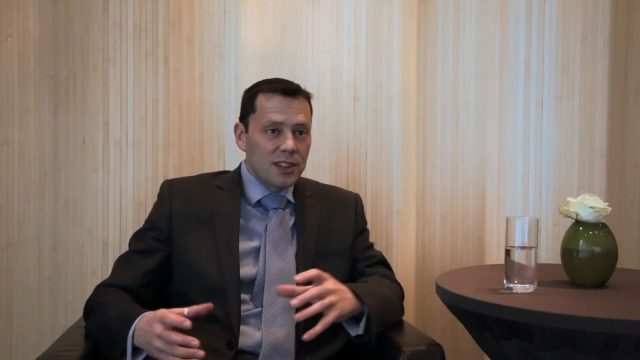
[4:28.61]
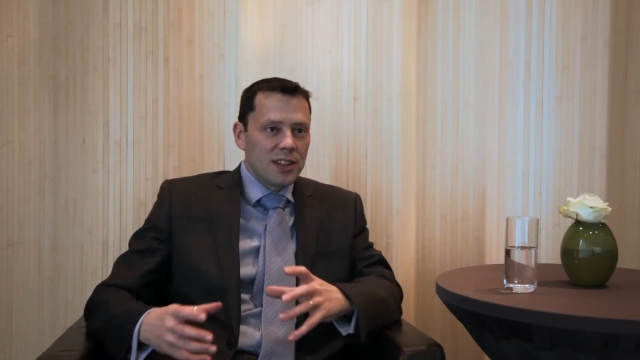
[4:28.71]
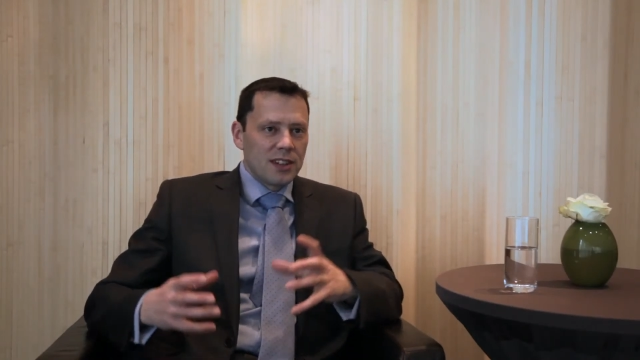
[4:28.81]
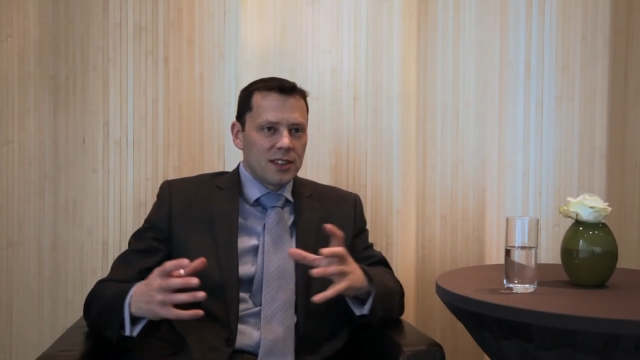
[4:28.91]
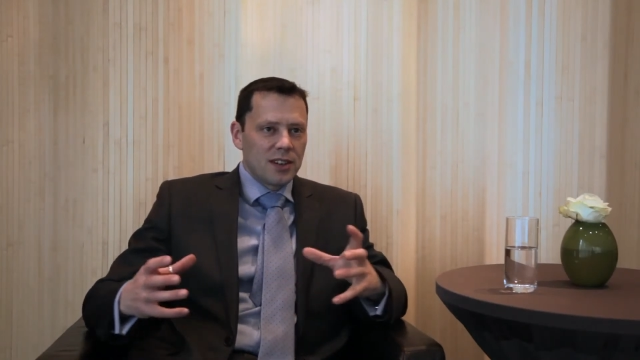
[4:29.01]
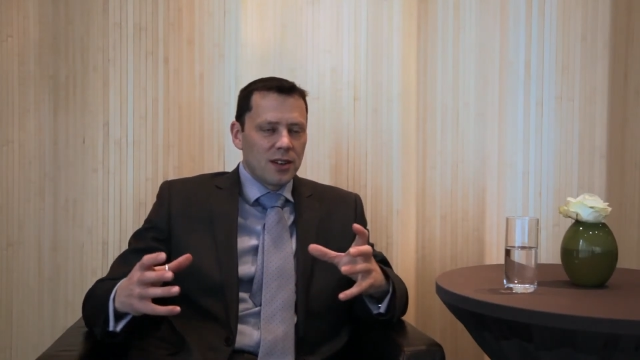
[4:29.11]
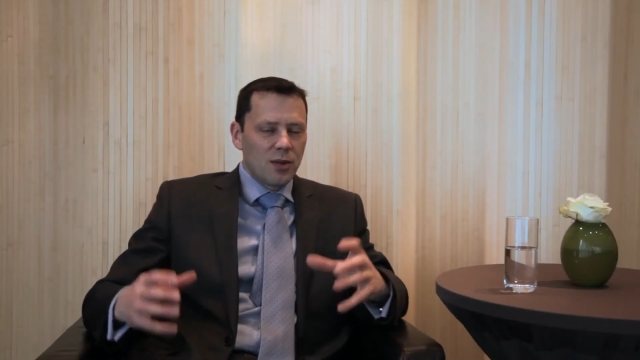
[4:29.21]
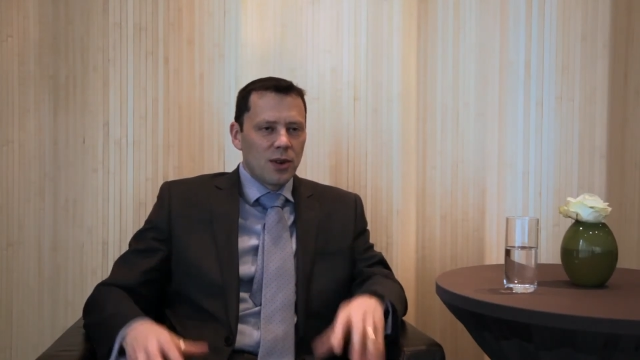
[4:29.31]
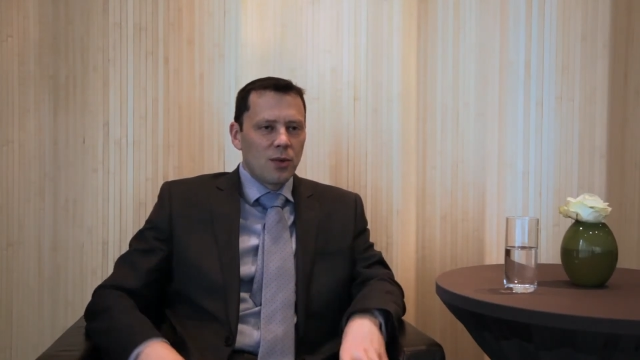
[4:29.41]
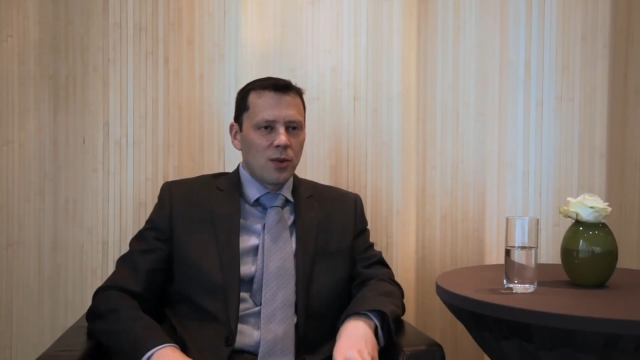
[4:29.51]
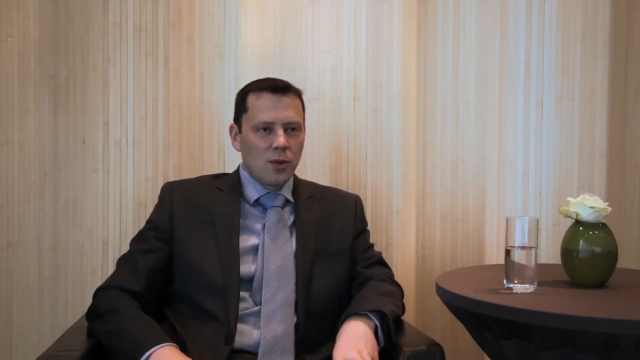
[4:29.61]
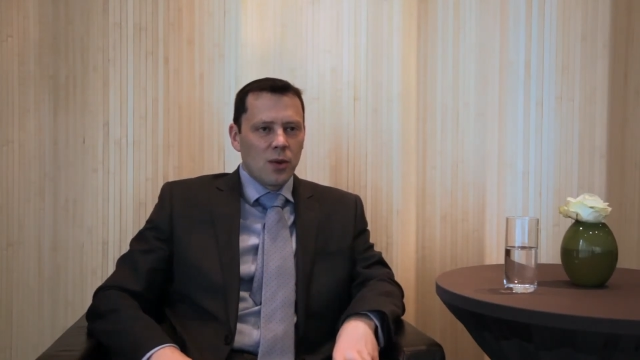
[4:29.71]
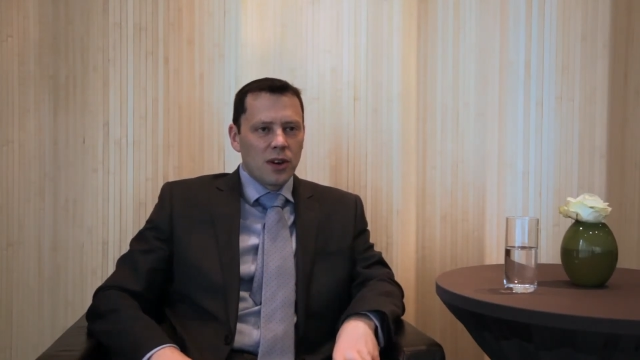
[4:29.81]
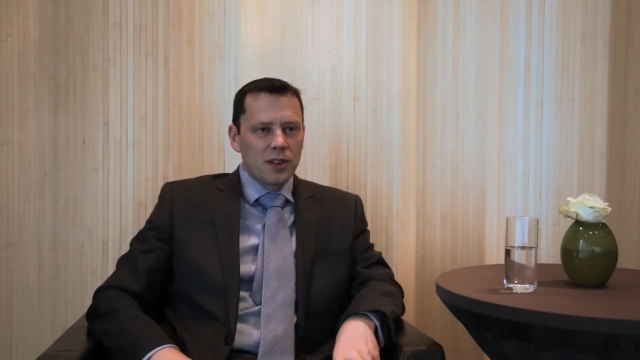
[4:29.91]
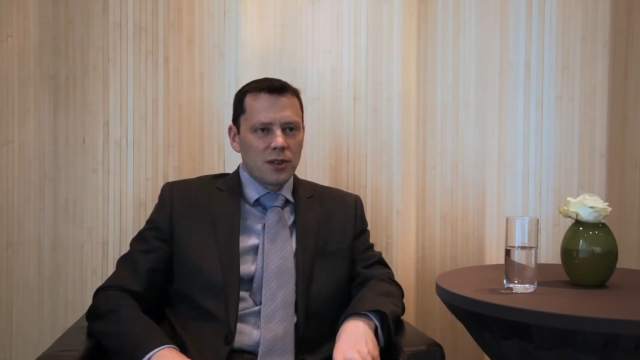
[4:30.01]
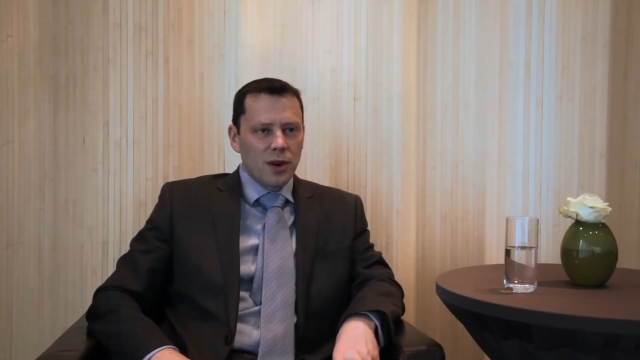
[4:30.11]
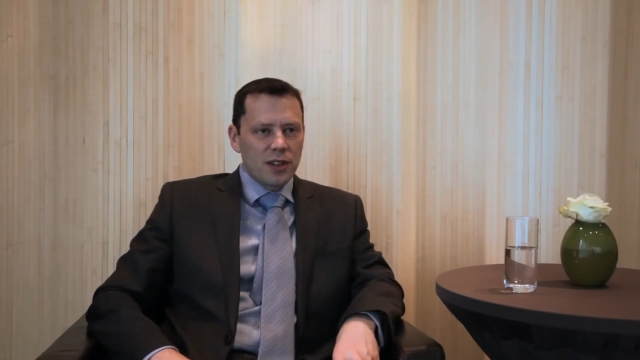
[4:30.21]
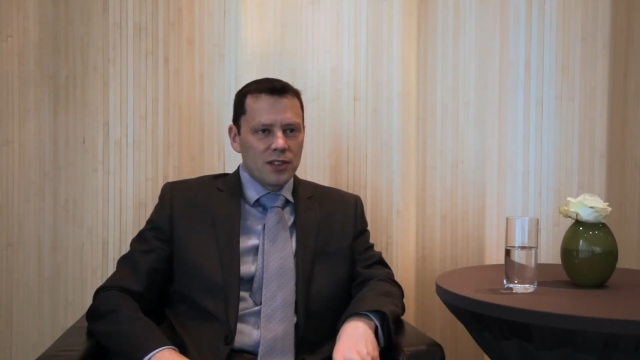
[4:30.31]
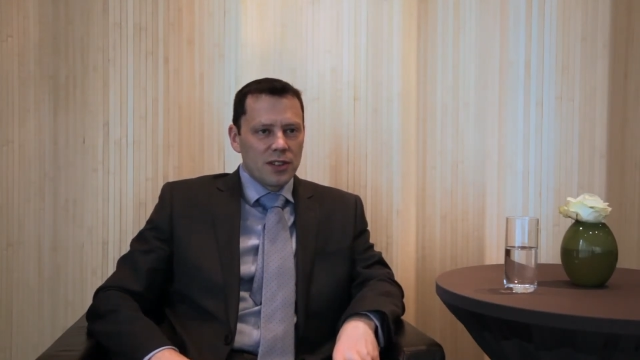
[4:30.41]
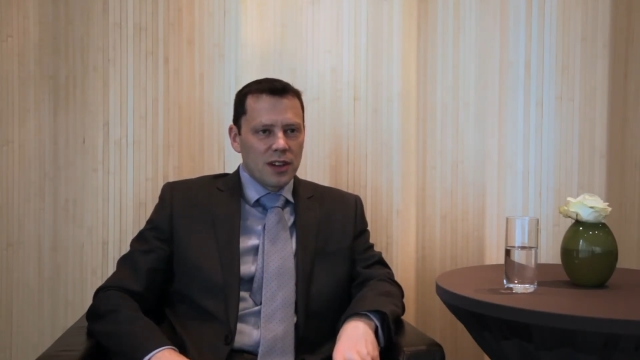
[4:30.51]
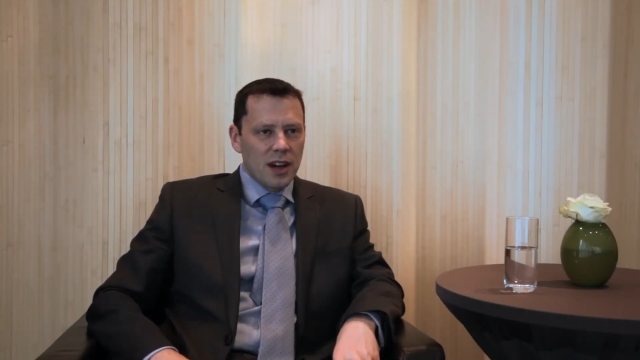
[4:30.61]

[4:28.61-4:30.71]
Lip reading: It's quite a wide question,